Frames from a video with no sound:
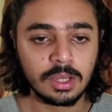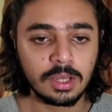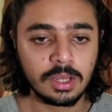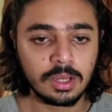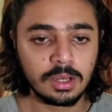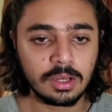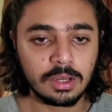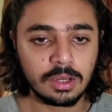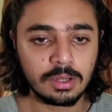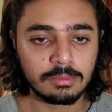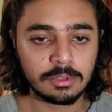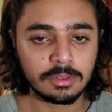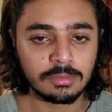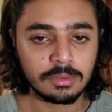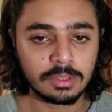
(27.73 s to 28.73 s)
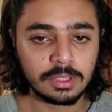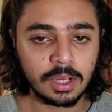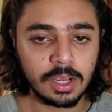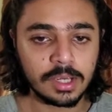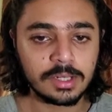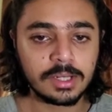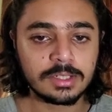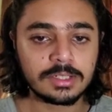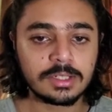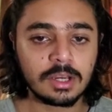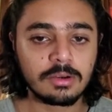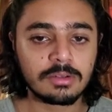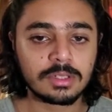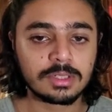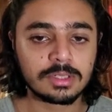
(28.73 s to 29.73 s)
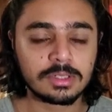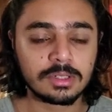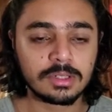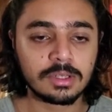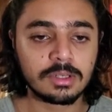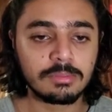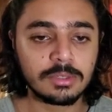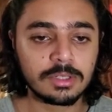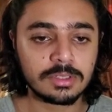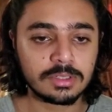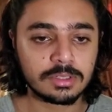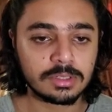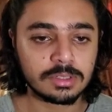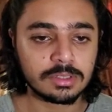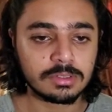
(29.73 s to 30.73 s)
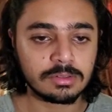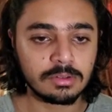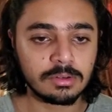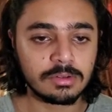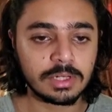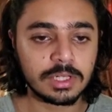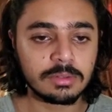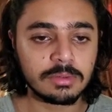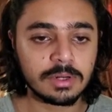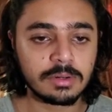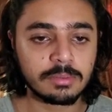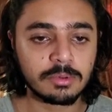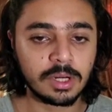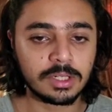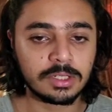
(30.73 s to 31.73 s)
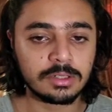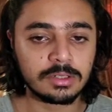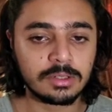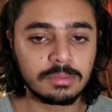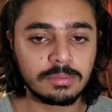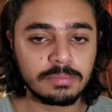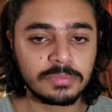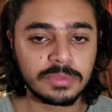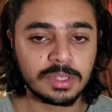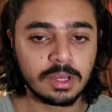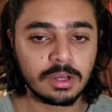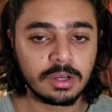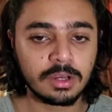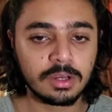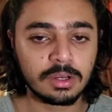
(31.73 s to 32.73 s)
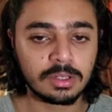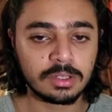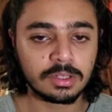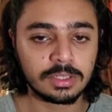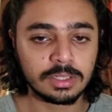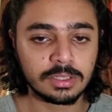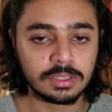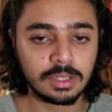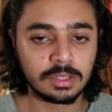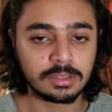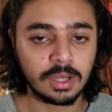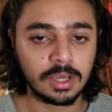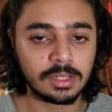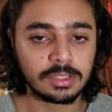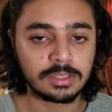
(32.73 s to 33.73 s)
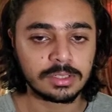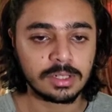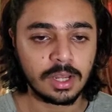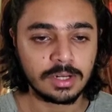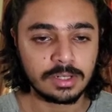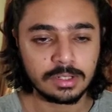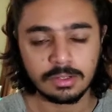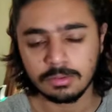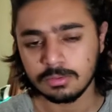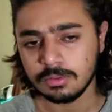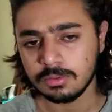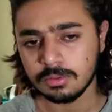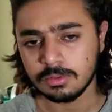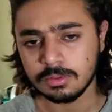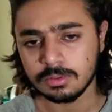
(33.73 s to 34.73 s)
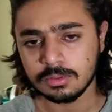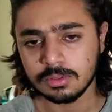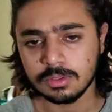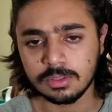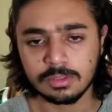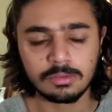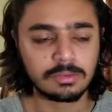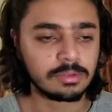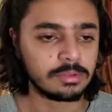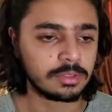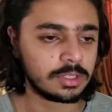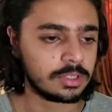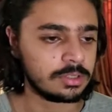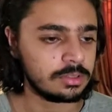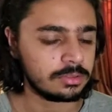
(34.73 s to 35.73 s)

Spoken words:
I'm going to bring the highlights down as the image is already very brightened up. Yeah, the highlights slightly down look okay.